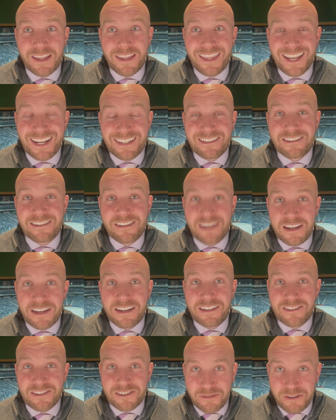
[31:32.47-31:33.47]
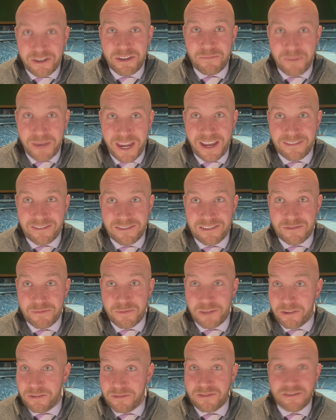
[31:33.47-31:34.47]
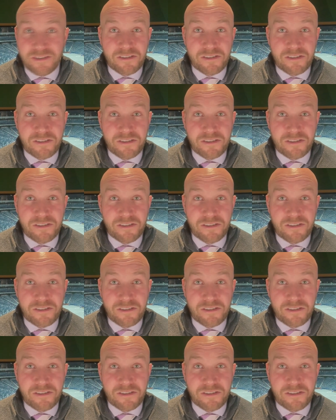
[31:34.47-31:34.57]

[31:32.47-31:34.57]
they stink at screen passes, whether it's